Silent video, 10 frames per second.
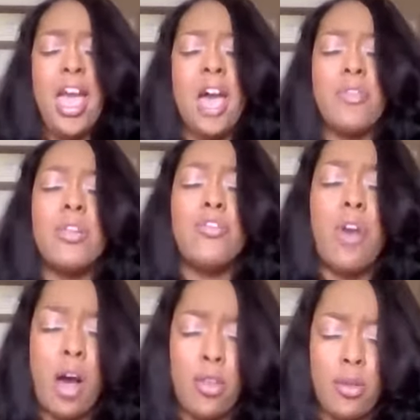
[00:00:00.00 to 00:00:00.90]
Heavenly
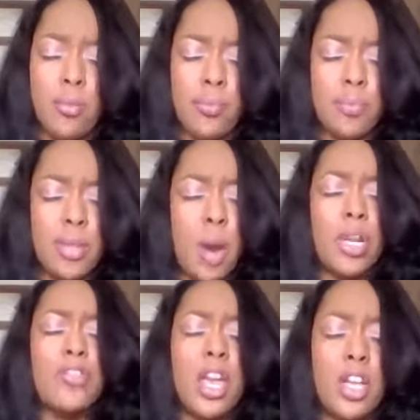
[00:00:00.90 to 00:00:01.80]
Father, I
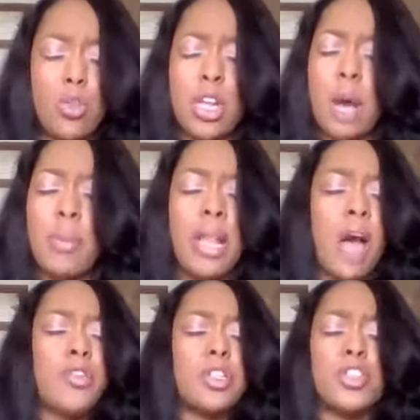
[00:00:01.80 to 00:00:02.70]
want to thank you that I'm
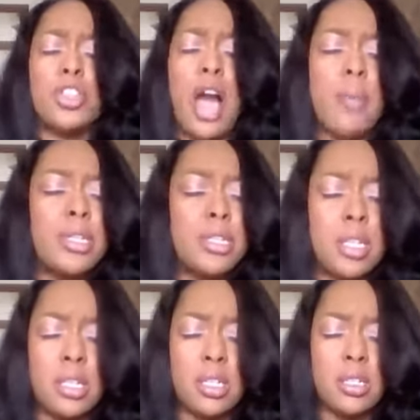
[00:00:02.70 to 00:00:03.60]
alive for such a time as
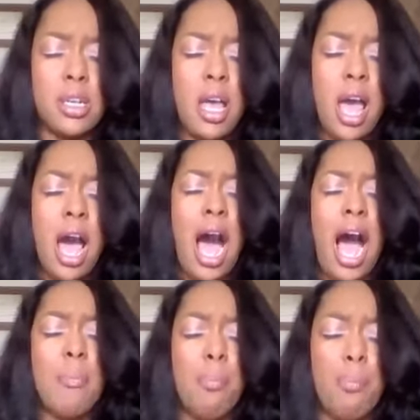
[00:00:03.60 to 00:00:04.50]
this.
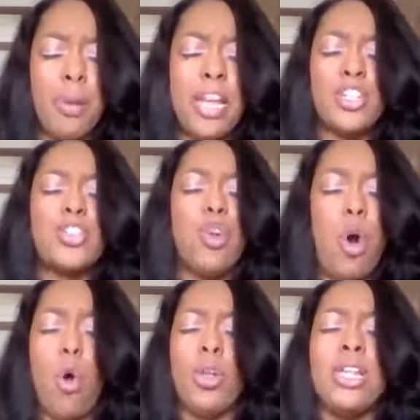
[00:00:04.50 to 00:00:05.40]
I bless your
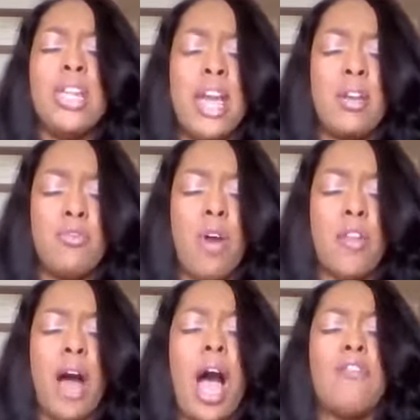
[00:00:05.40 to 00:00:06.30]
holy name,
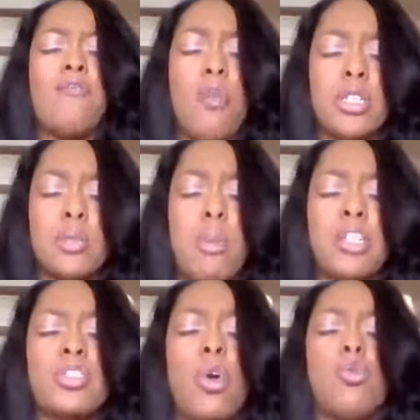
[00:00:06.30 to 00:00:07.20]
Father. I force my
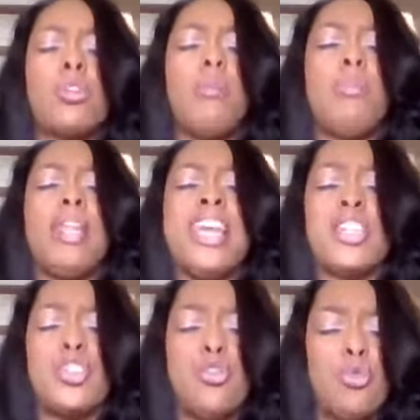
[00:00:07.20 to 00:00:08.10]
soul to
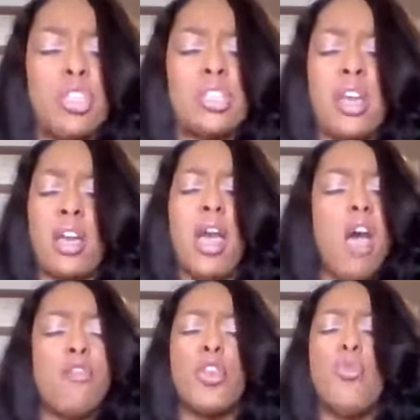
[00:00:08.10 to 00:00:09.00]
bless you this day,
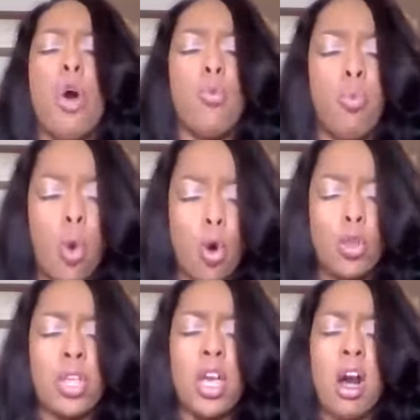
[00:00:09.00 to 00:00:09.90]
for you are
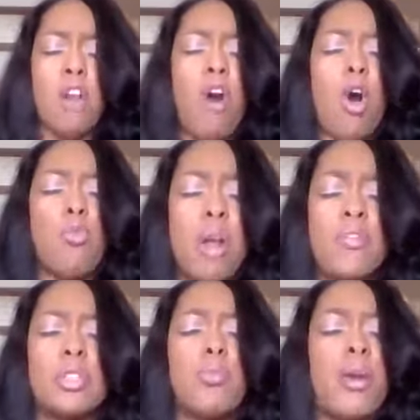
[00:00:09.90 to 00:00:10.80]
worthy of all
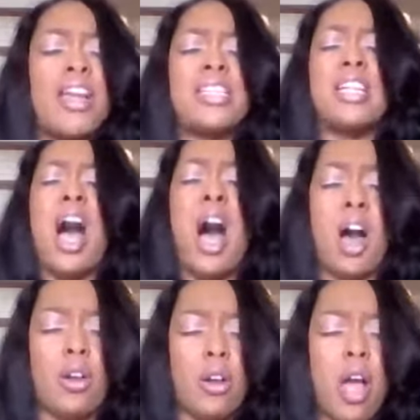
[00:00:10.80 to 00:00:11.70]
reverence, praise, and
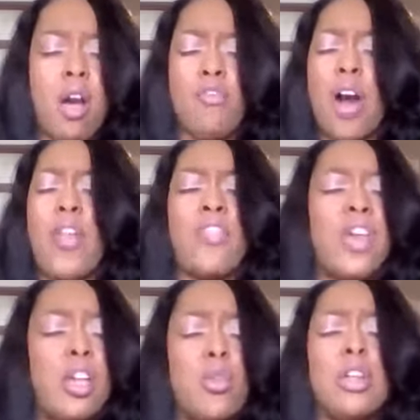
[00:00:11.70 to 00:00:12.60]
honor. Father, I
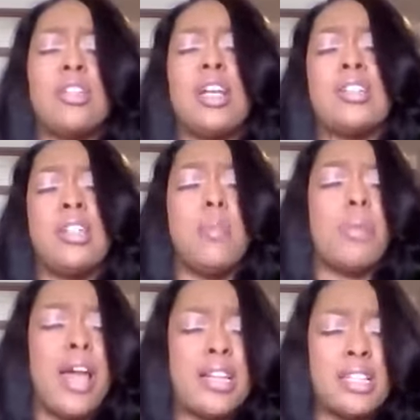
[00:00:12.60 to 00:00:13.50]
thank you that as I
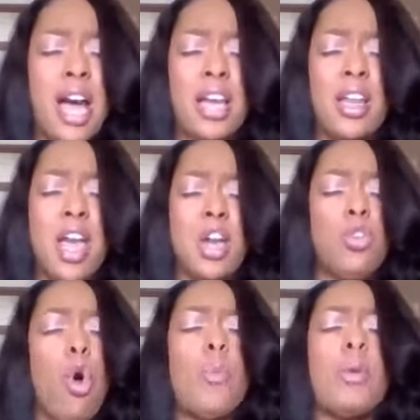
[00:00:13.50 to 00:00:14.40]
slept last night,
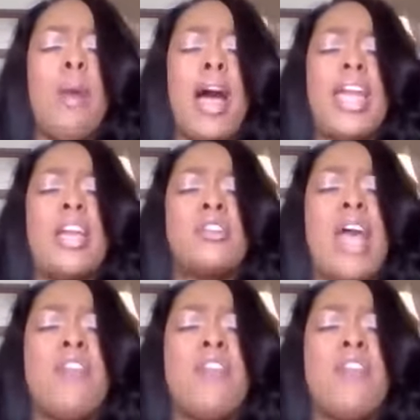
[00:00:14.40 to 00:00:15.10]
you opened my ears